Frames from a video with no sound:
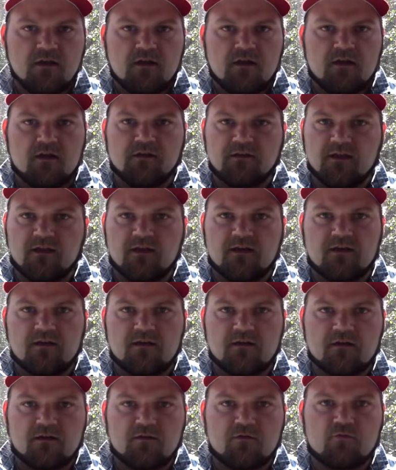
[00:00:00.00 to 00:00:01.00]
And then
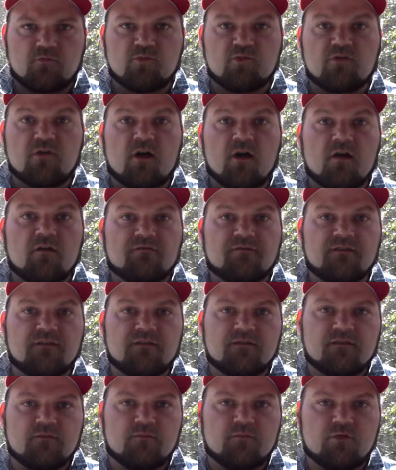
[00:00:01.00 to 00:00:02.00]
a cold brew
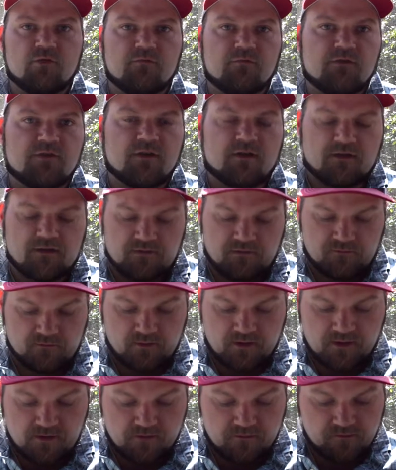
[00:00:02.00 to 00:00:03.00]
coffee moonshine as
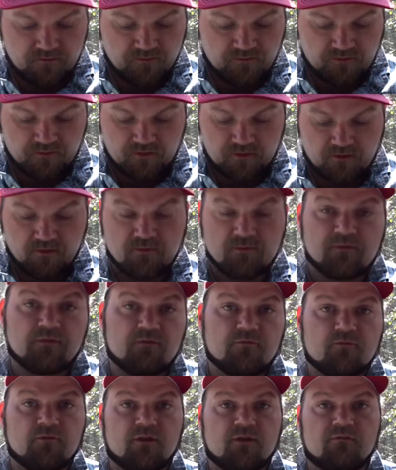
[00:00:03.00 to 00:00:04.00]
well. So
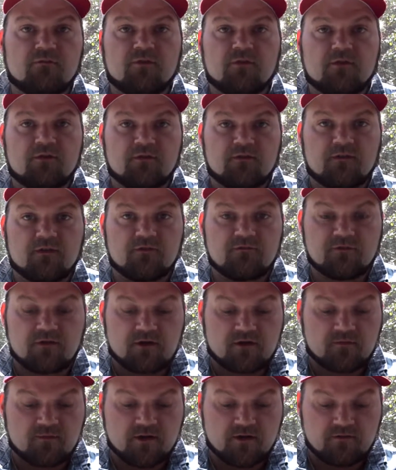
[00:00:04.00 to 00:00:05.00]
it's really, really good stuff.
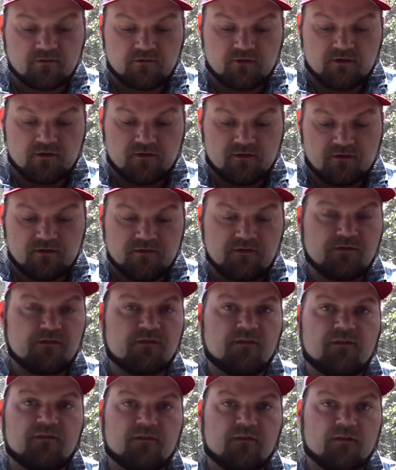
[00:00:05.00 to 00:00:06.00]
Check them out. Just
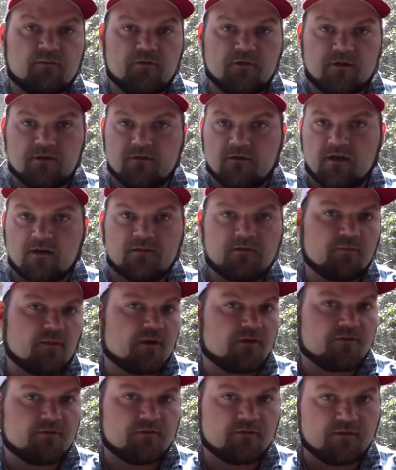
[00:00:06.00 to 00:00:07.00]
a disclaimer, they're not
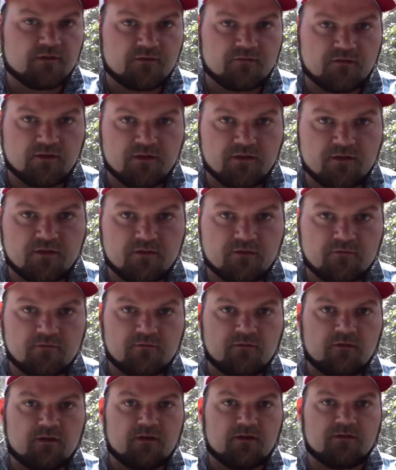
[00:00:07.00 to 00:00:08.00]
sponsoring this video.
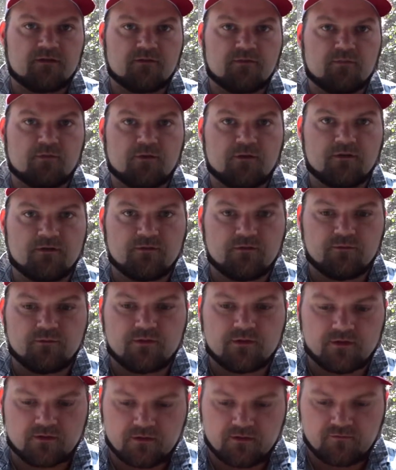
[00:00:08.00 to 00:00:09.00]
I just wanted
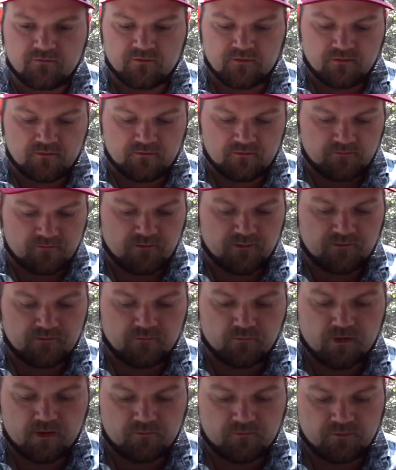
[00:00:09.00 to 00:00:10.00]
to give you the reason
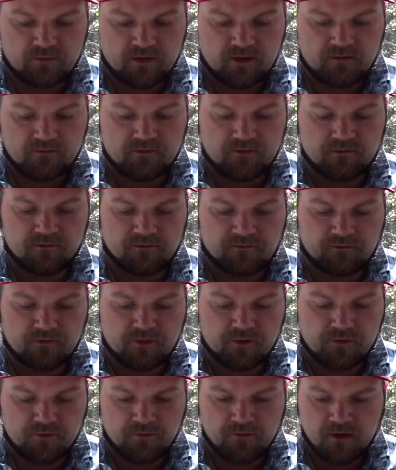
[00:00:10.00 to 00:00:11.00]
why we're down here.
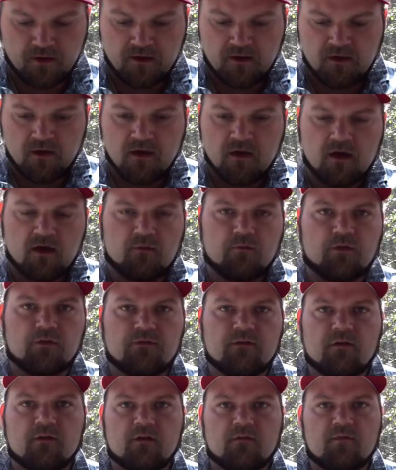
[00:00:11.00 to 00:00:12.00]
So I want to
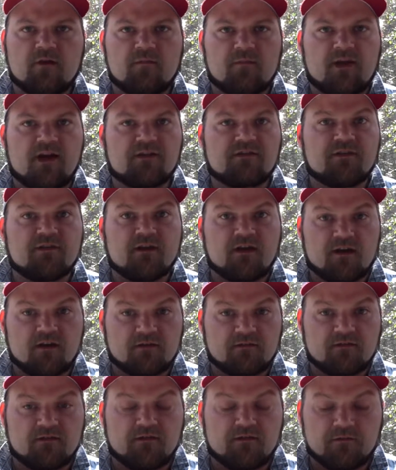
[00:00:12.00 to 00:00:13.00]
talk about batching
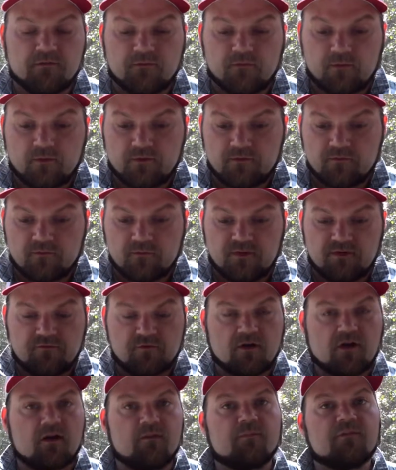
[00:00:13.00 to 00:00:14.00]
cocktails, whether it be for
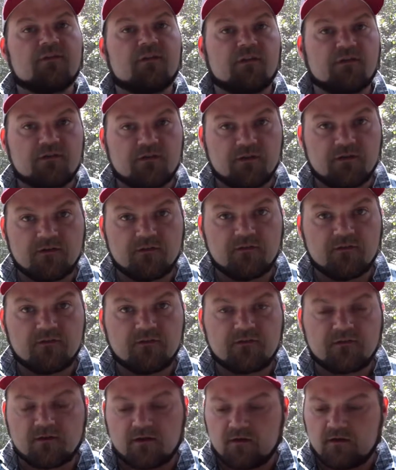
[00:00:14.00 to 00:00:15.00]

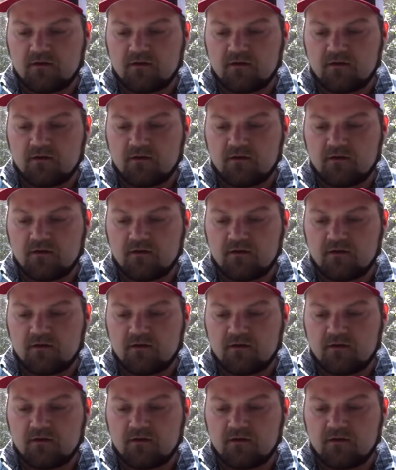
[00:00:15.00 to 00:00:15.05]
competitions,